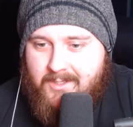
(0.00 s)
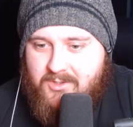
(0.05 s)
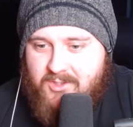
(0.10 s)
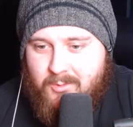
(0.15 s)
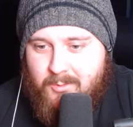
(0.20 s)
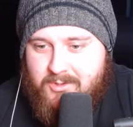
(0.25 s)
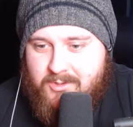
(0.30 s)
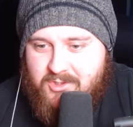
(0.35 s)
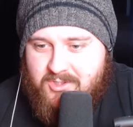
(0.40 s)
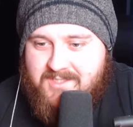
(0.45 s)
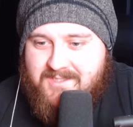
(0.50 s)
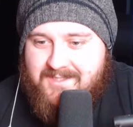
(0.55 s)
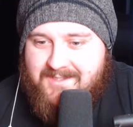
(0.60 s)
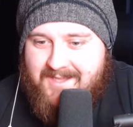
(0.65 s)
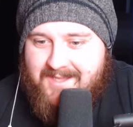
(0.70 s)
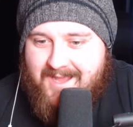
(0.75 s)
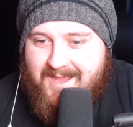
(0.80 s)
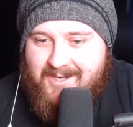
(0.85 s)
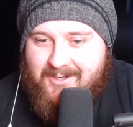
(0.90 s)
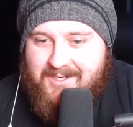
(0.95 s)
You were just
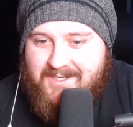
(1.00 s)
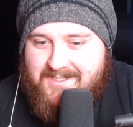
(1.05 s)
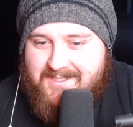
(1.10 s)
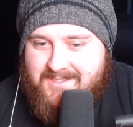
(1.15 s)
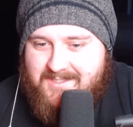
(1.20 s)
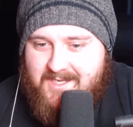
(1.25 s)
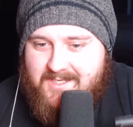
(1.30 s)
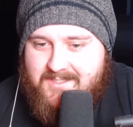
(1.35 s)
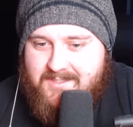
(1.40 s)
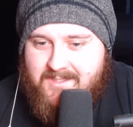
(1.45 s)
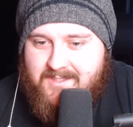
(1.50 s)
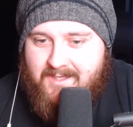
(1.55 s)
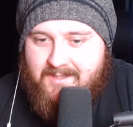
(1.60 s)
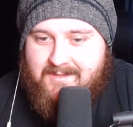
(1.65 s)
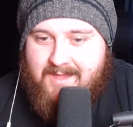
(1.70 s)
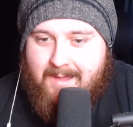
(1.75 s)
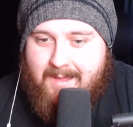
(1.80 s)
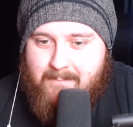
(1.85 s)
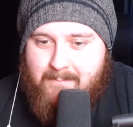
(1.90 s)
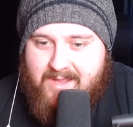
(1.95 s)
there
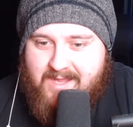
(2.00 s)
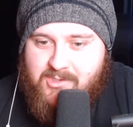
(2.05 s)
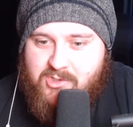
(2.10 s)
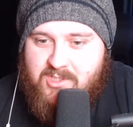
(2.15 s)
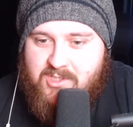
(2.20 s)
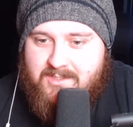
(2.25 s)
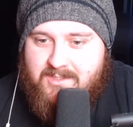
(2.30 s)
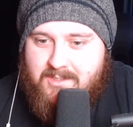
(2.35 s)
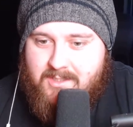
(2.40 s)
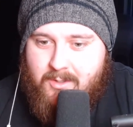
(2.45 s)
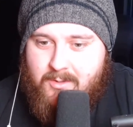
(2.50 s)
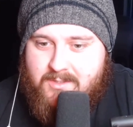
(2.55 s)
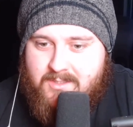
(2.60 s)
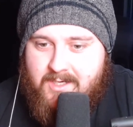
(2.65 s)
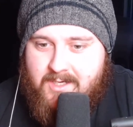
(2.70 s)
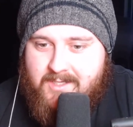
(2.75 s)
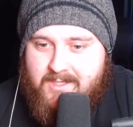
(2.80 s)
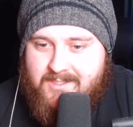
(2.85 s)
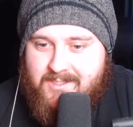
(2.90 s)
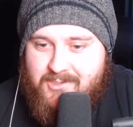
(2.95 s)
existing. That bench is
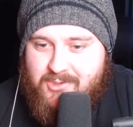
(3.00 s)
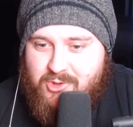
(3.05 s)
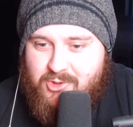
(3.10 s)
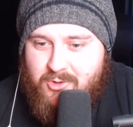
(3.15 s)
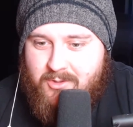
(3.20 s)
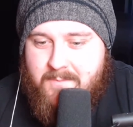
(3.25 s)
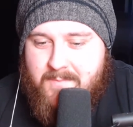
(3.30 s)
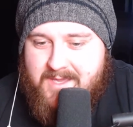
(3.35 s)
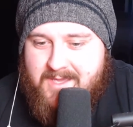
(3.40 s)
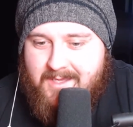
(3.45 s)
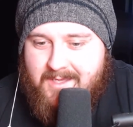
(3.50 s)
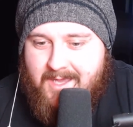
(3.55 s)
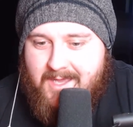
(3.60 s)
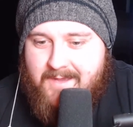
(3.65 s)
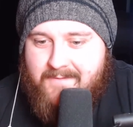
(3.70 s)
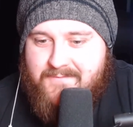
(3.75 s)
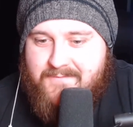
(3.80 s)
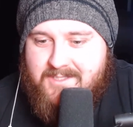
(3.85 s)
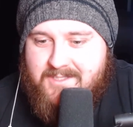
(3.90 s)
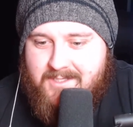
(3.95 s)
useless. Enjoy
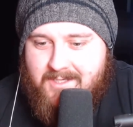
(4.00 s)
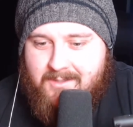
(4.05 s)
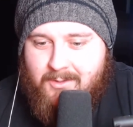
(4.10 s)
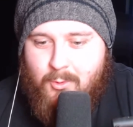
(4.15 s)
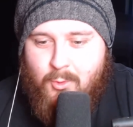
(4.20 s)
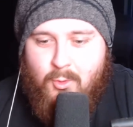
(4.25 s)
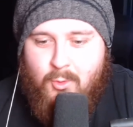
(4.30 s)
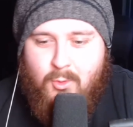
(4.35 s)
BKFC.